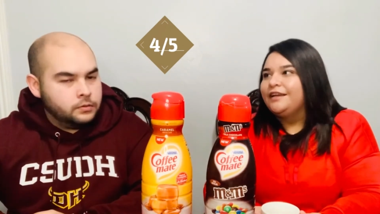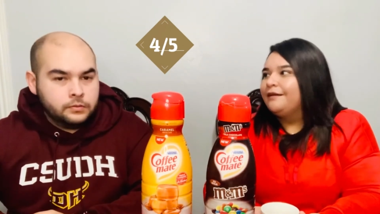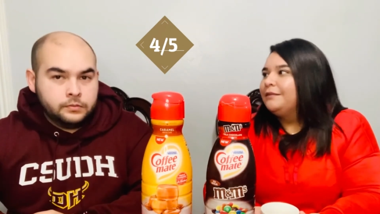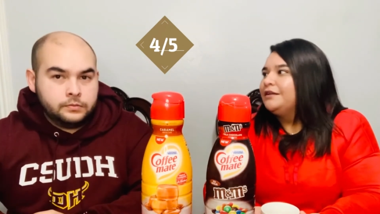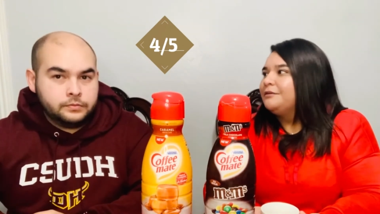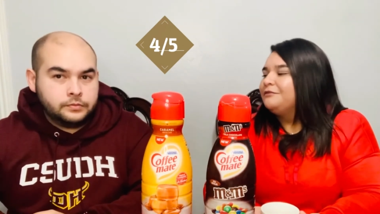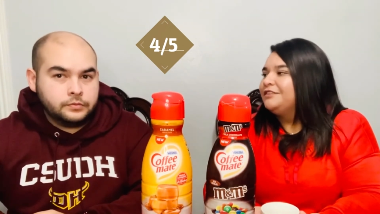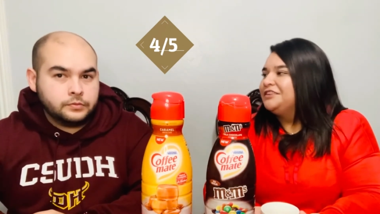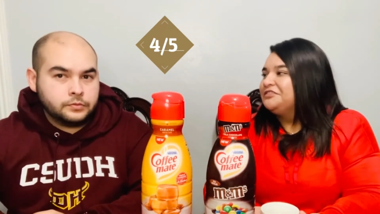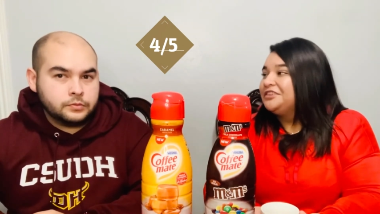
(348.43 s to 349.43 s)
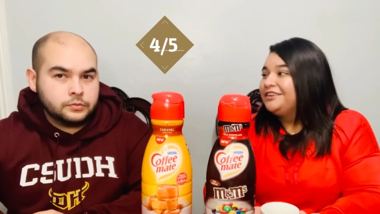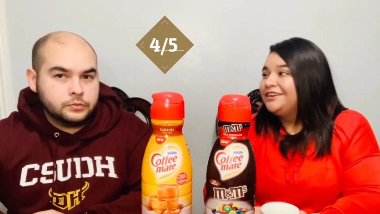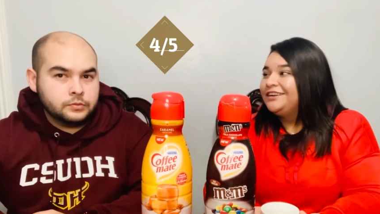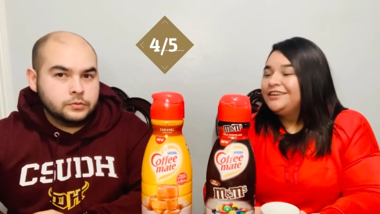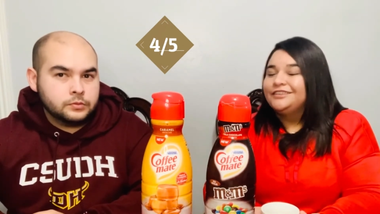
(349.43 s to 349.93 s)
Speaker 1: the M&M
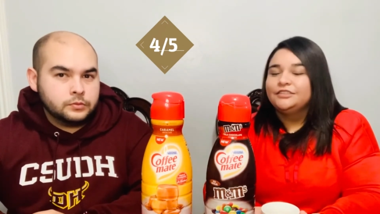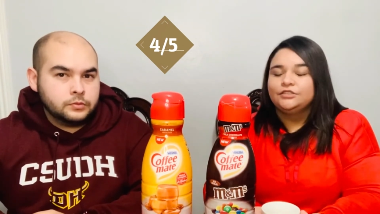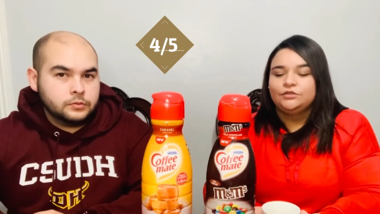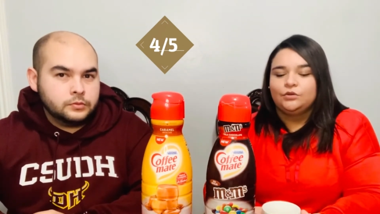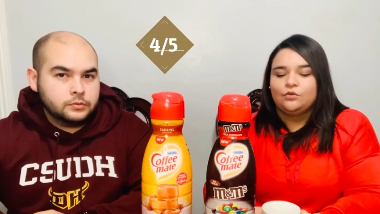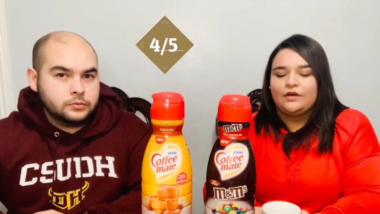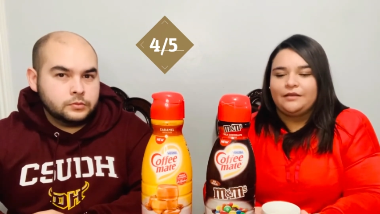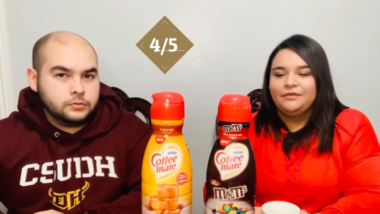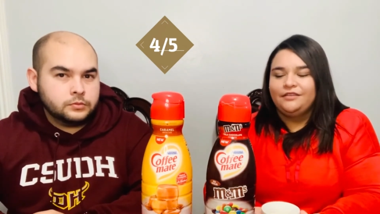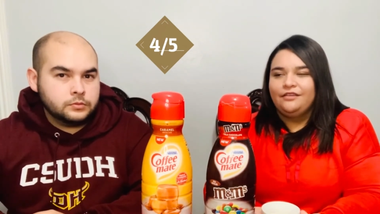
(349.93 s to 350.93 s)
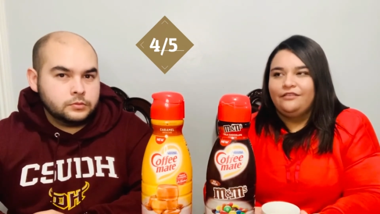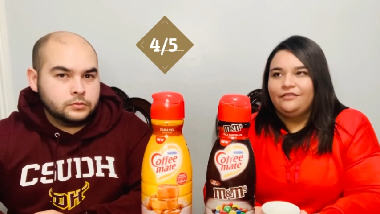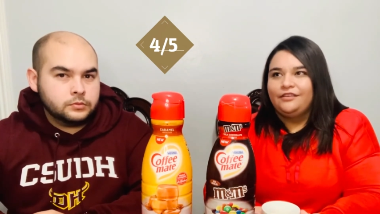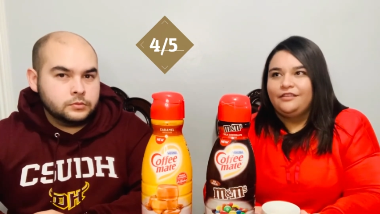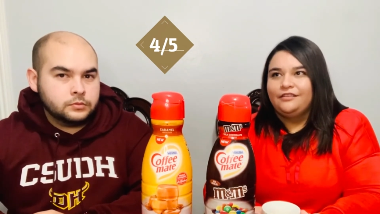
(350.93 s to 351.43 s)
flavor. So I'm gonna
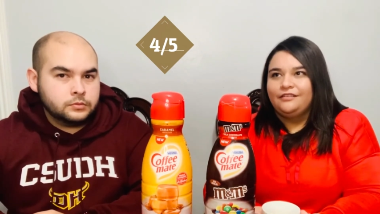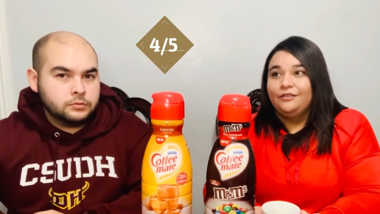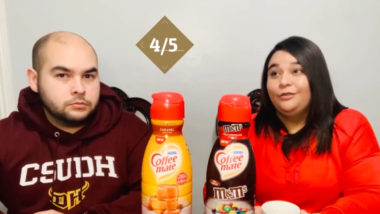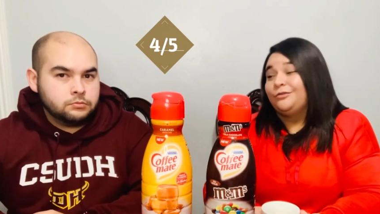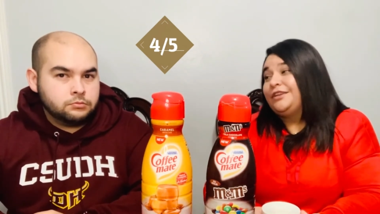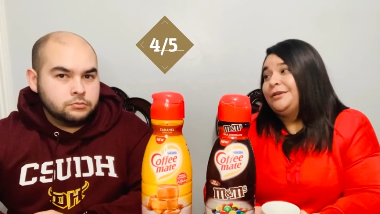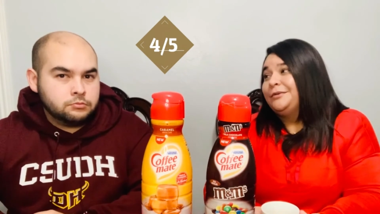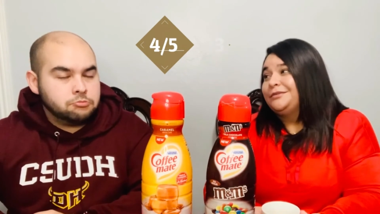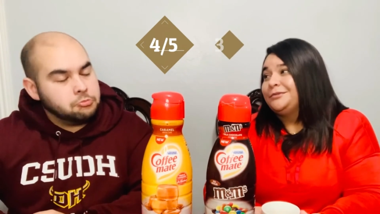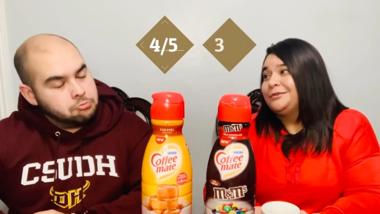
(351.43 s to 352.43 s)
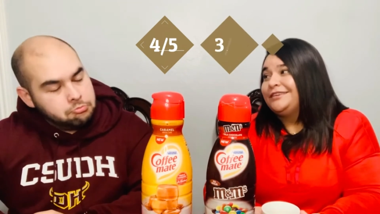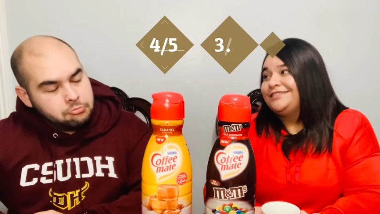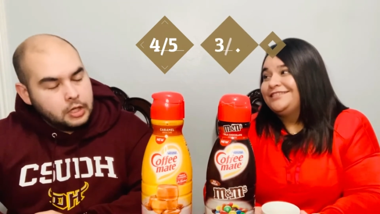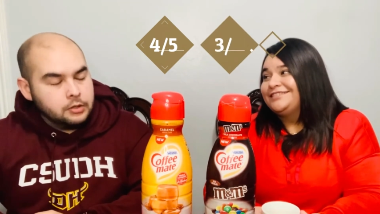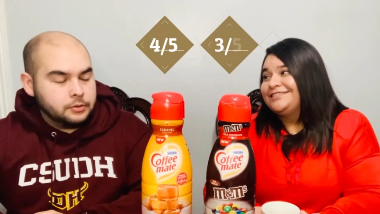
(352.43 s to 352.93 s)
give it a three as
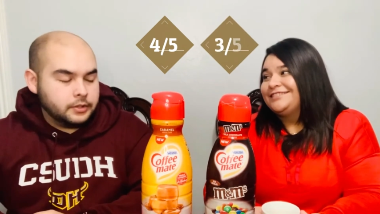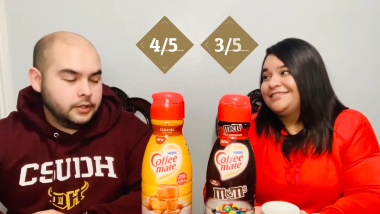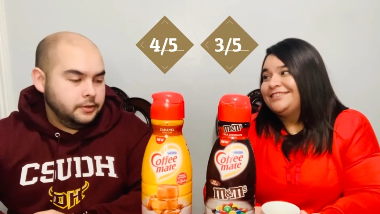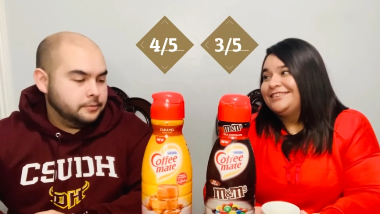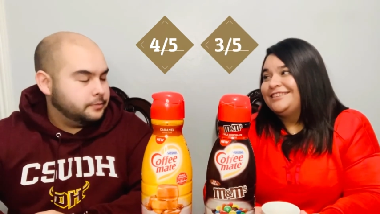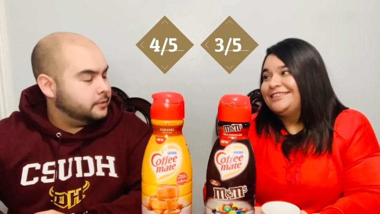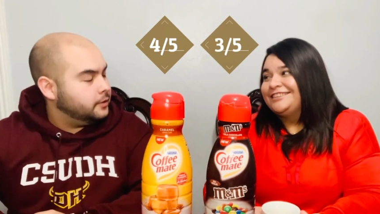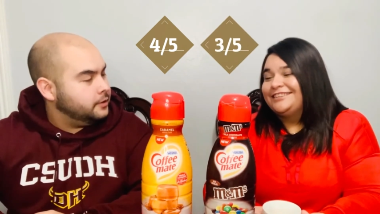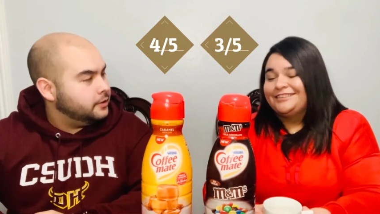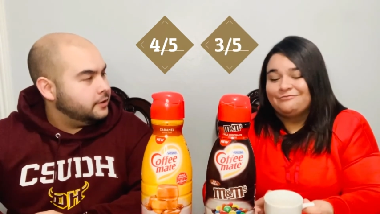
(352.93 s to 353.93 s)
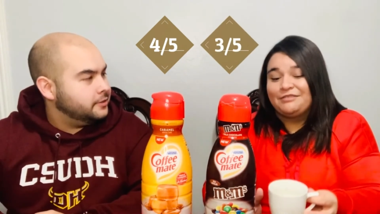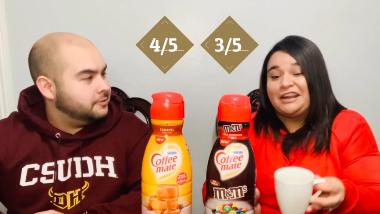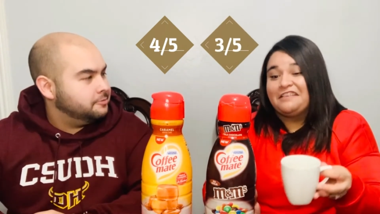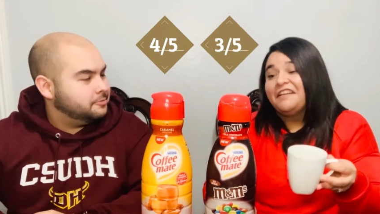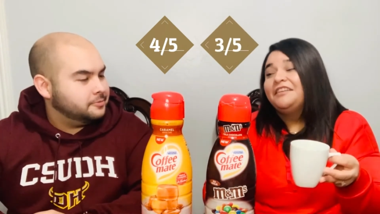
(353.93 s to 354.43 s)
well. Okay, all right.
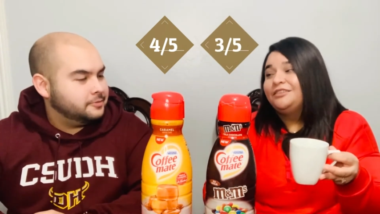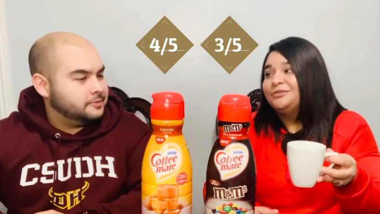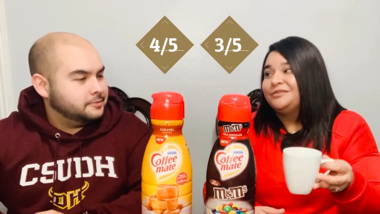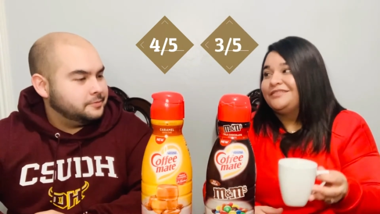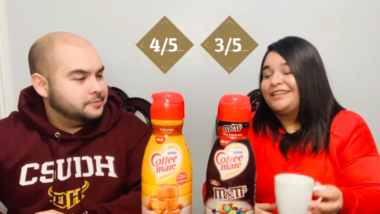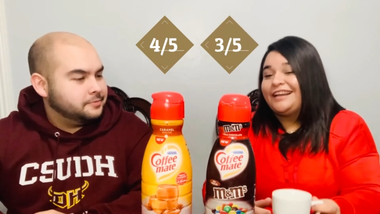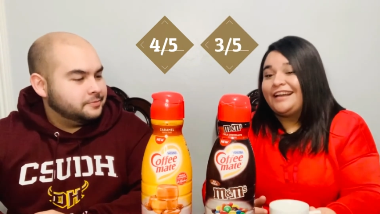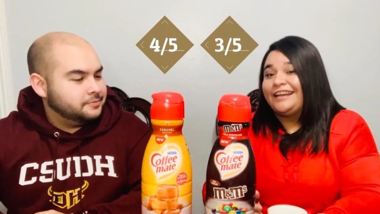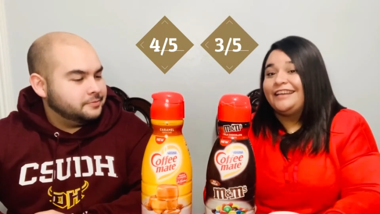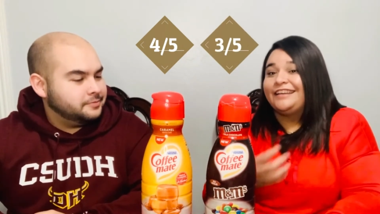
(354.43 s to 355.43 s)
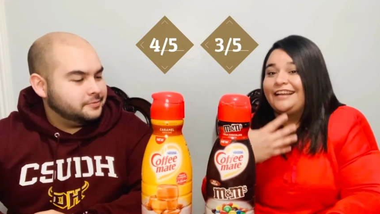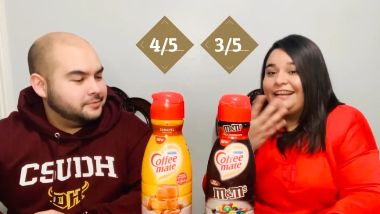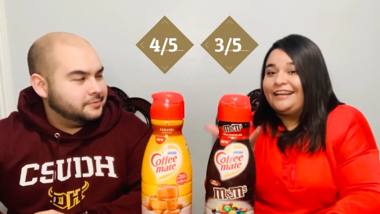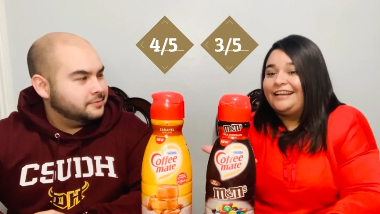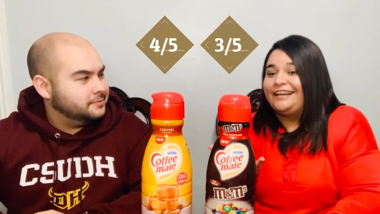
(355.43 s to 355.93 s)
But I, I do, I
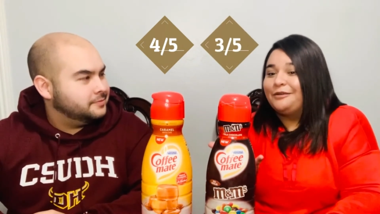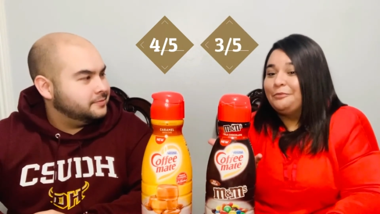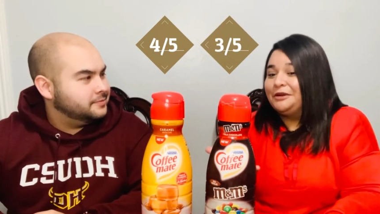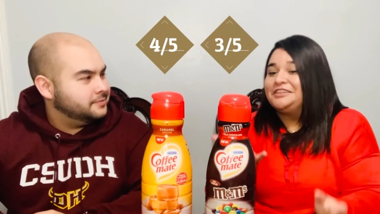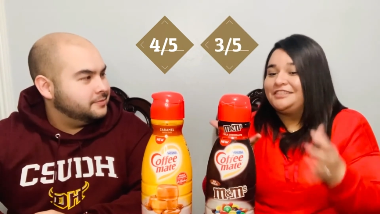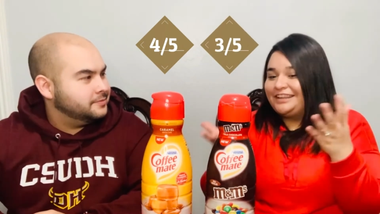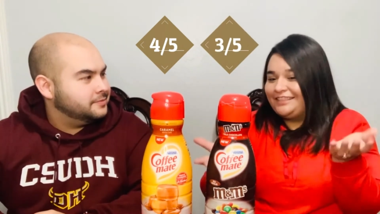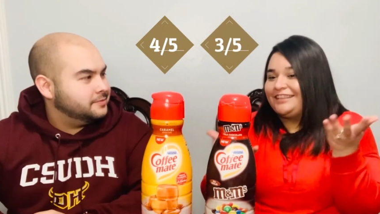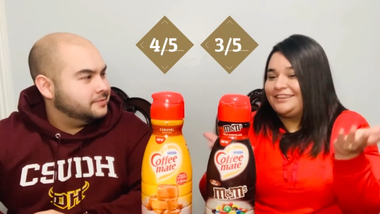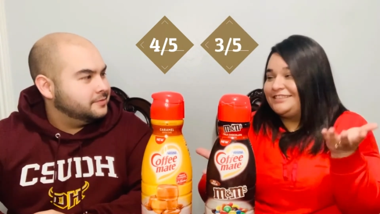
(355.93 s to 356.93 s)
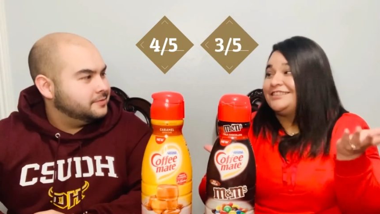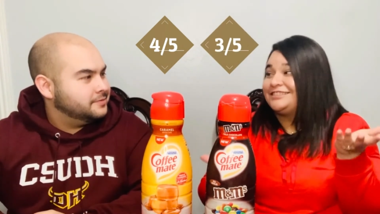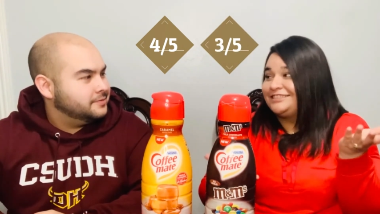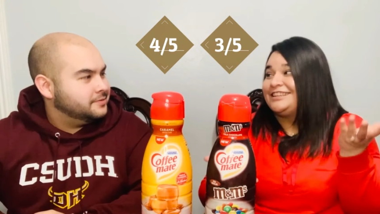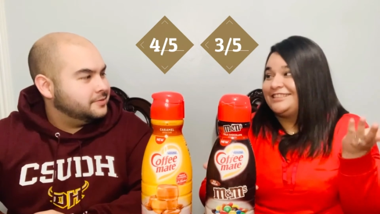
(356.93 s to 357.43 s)
appreciate that it
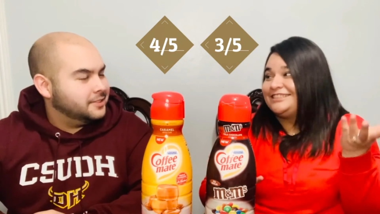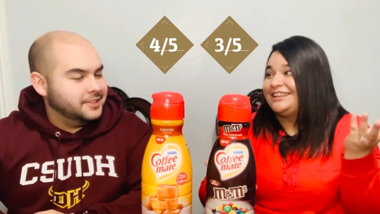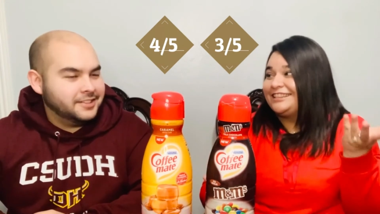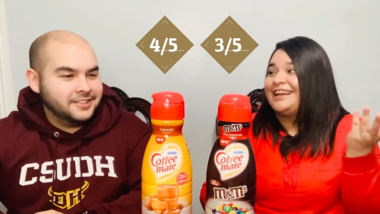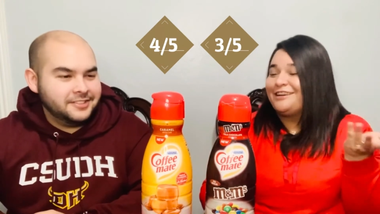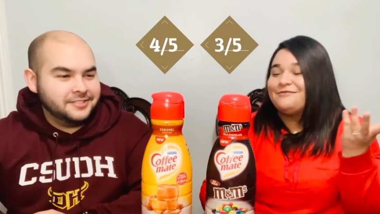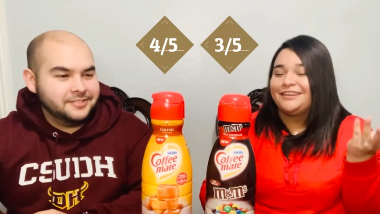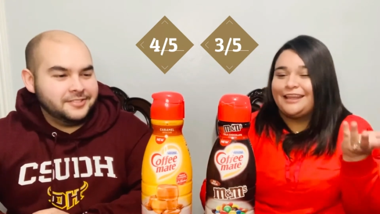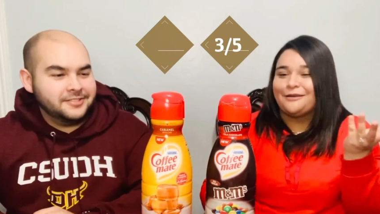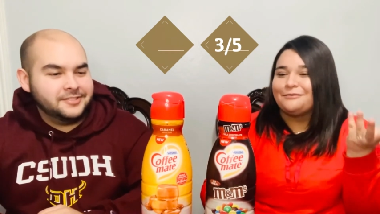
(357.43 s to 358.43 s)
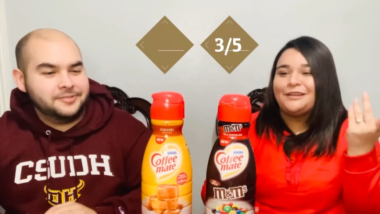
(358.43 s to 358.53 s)
does taste like the M&M,